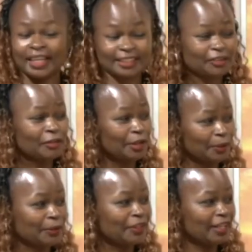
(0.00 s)
and that's a
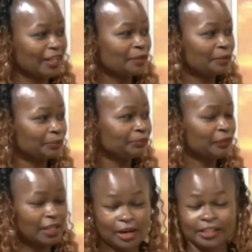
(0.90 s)
very good thing
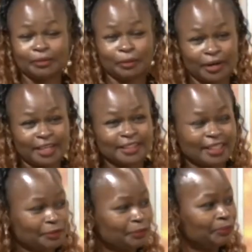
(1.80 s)
mm-hmm. in our
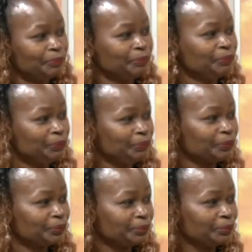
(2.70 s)
democracy. And you've
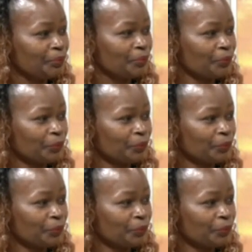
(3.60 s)
inspired and